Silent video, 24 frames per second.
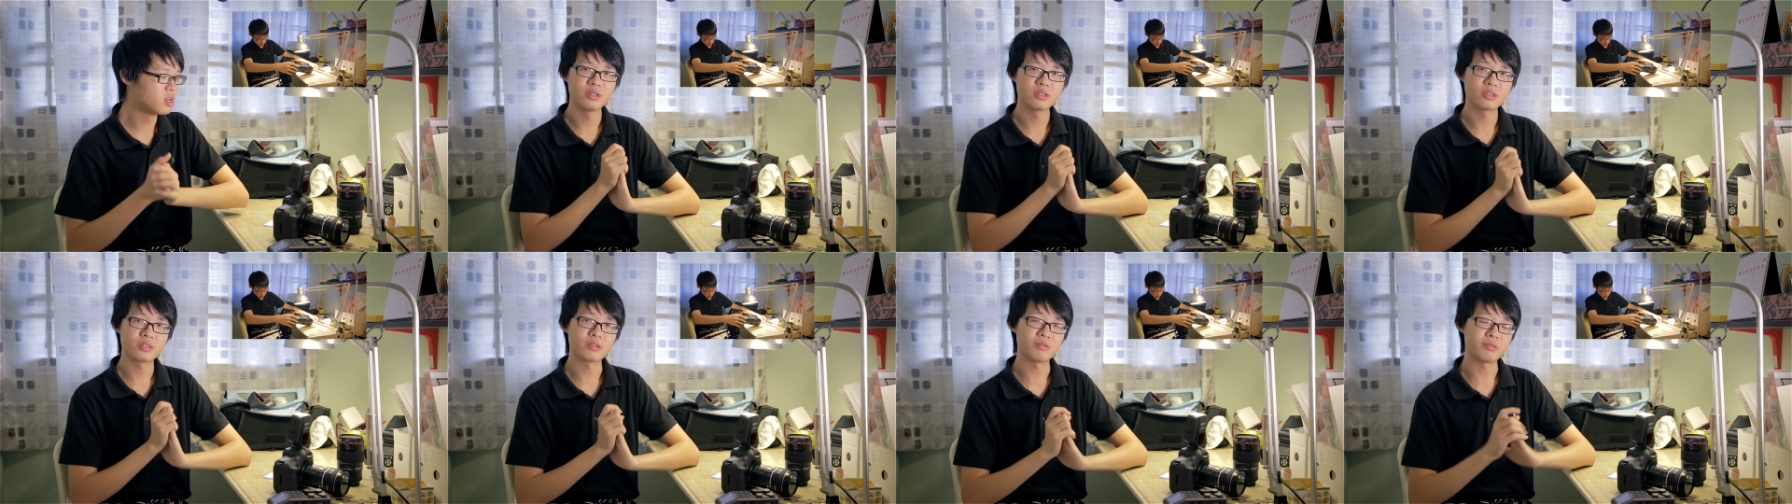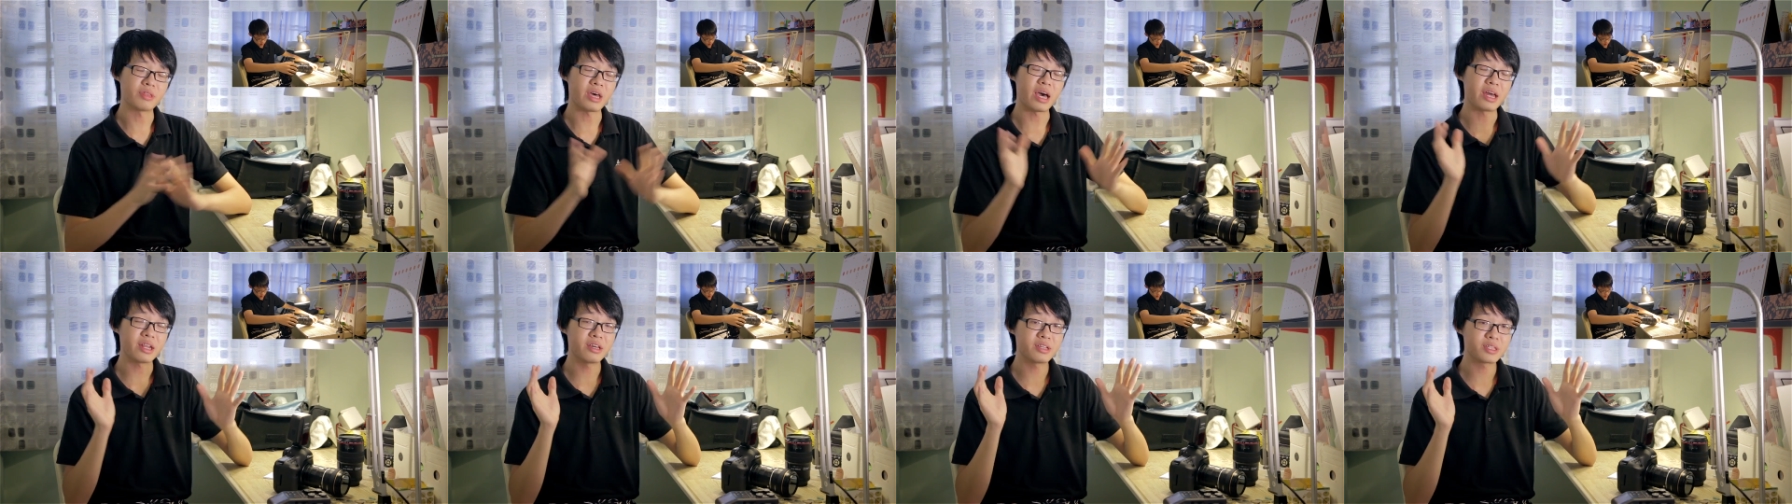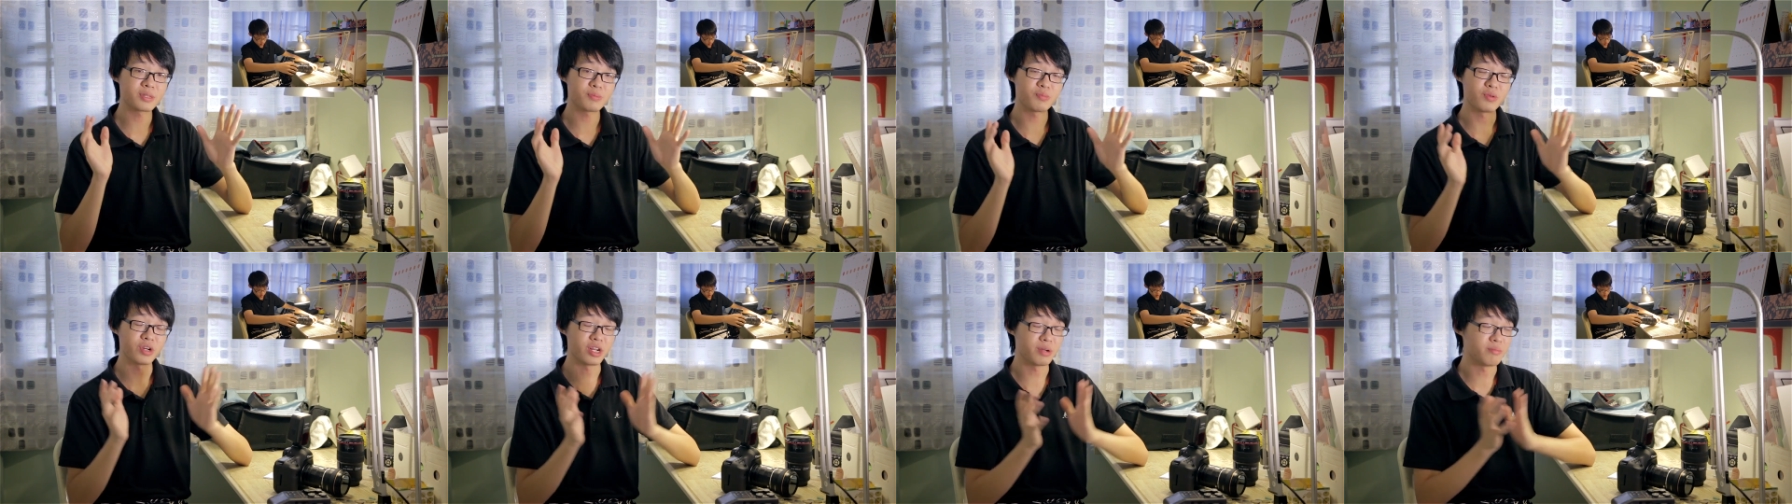So that
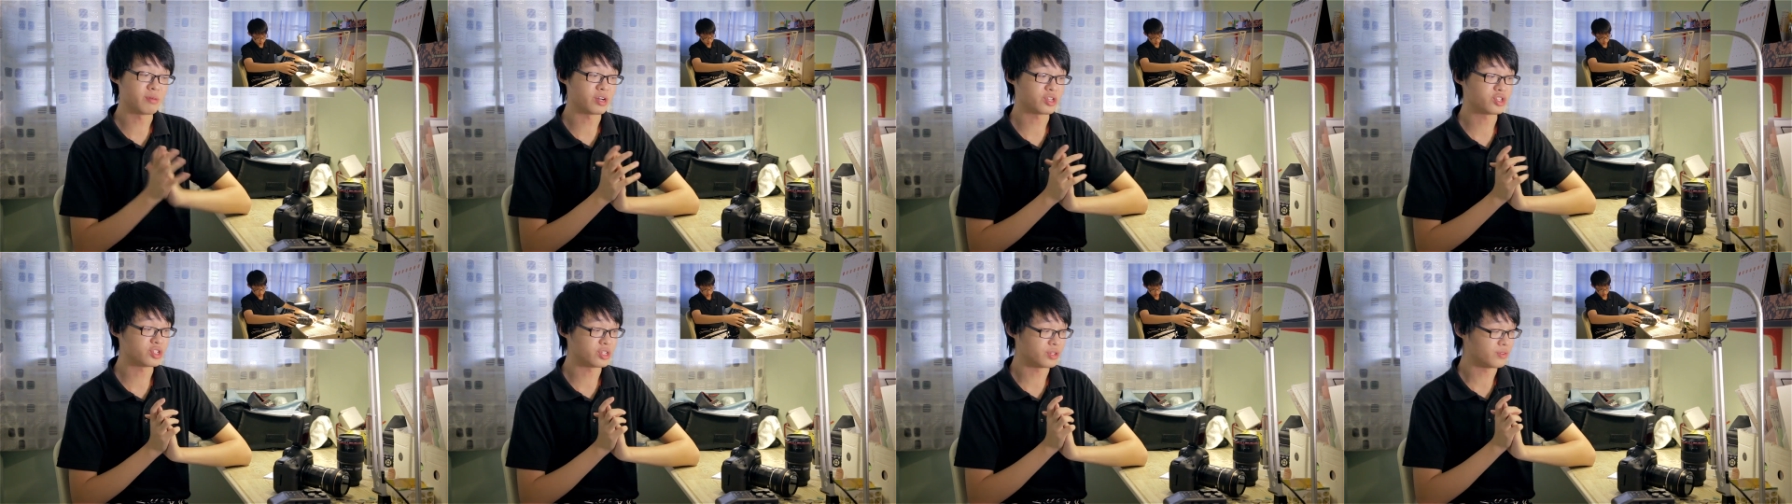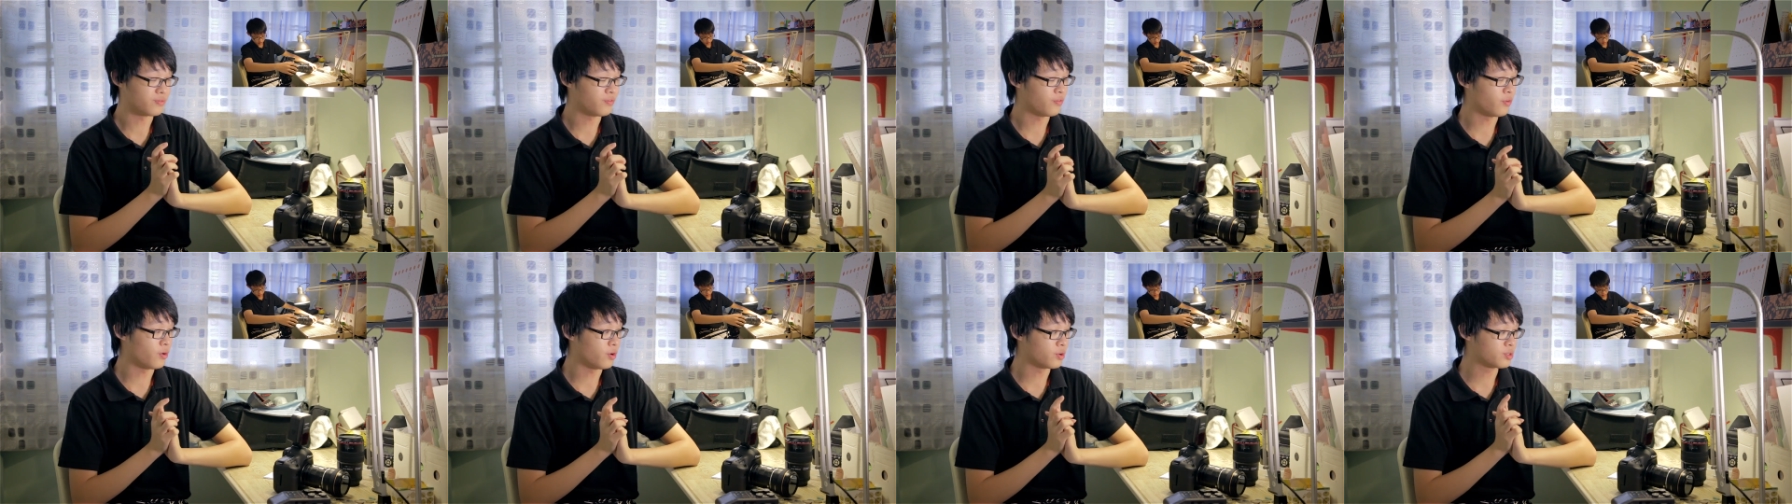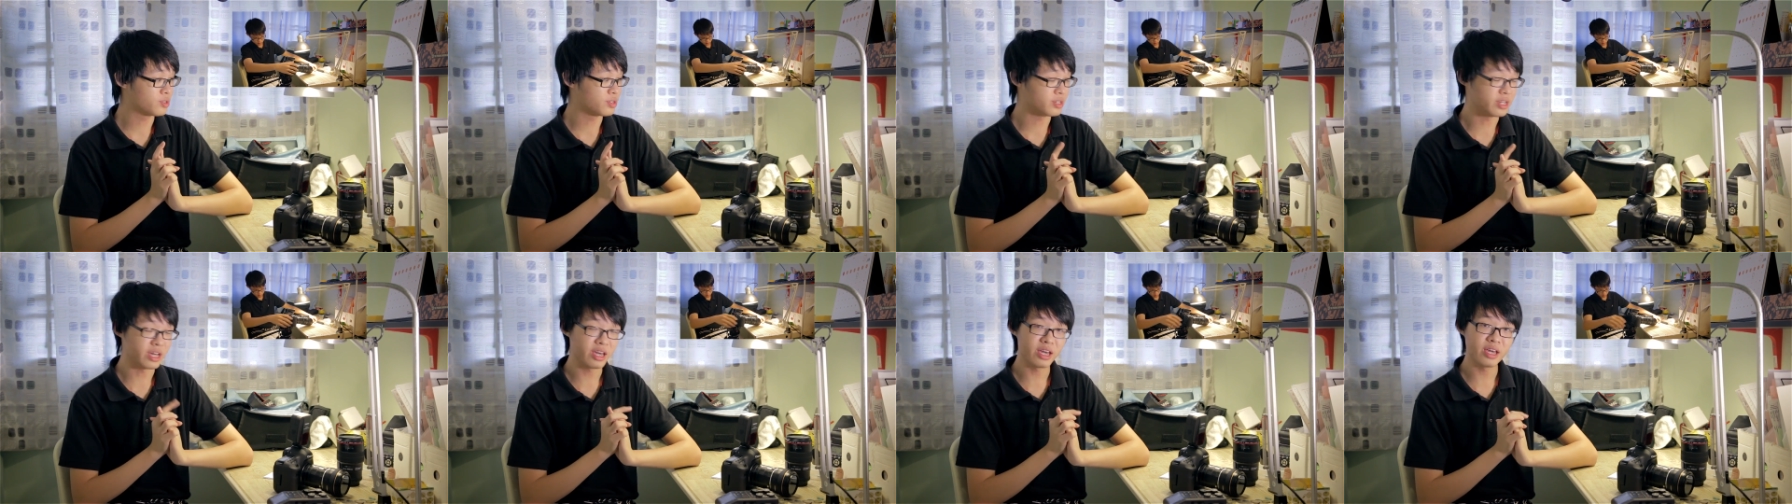is pretty much it for
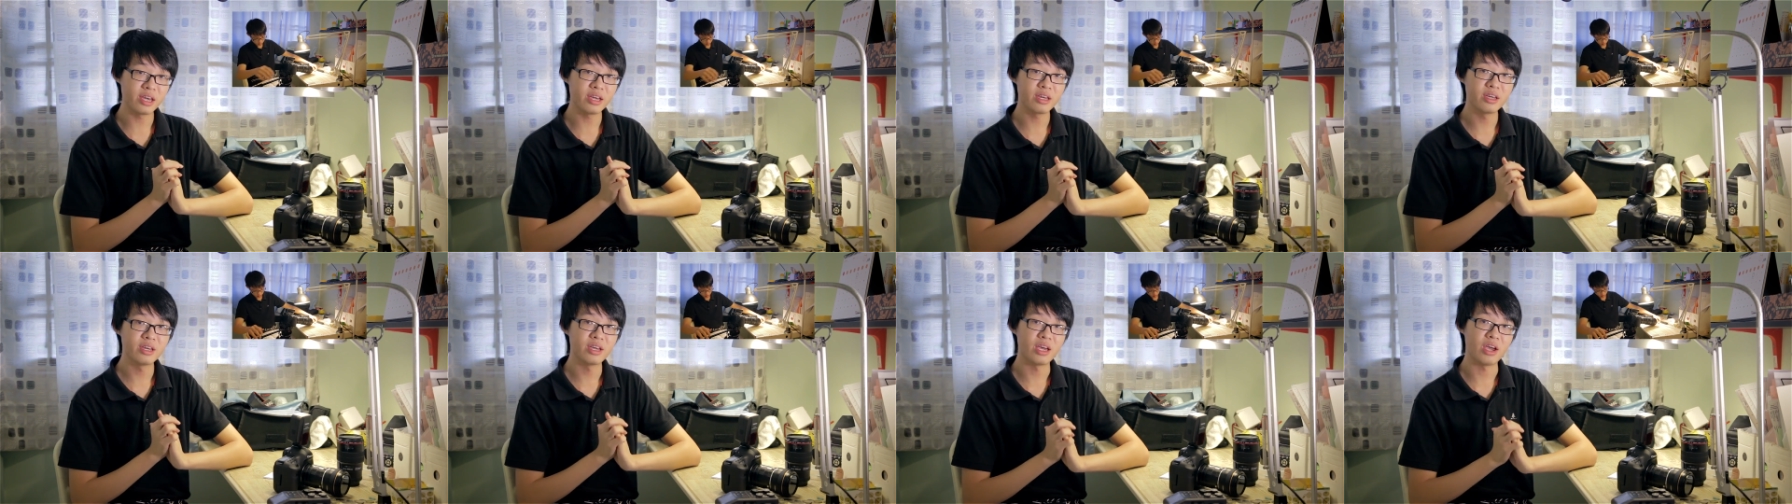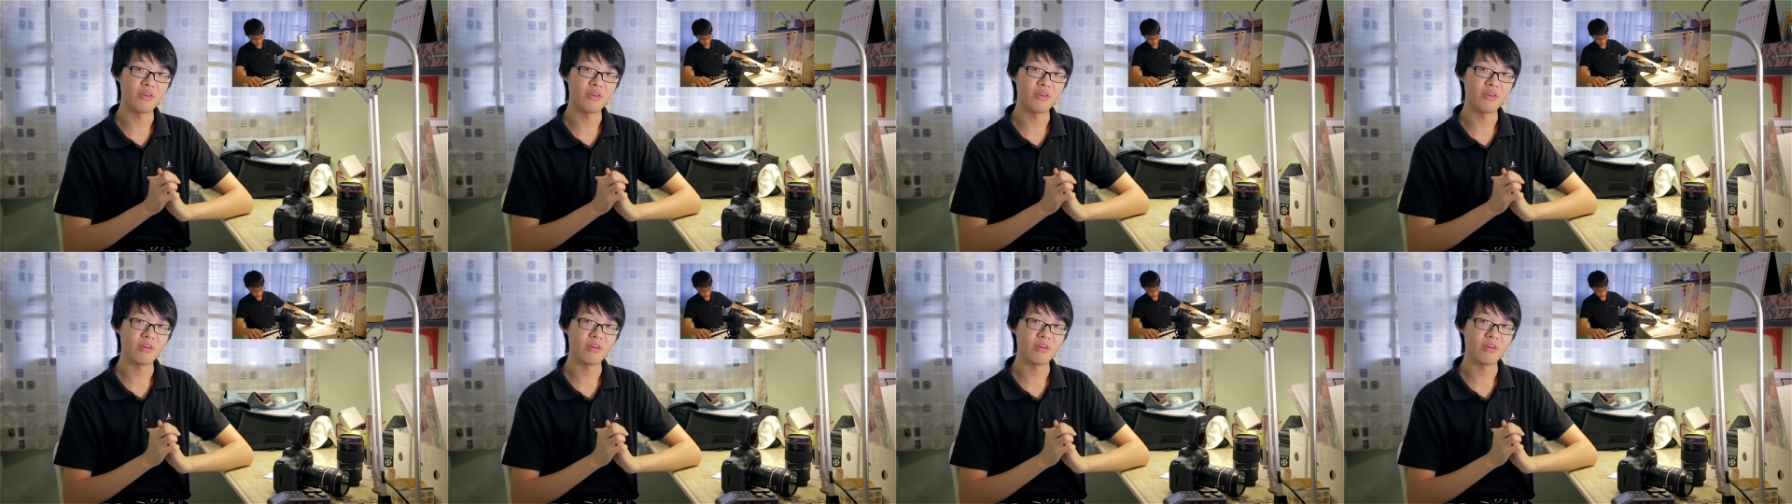today.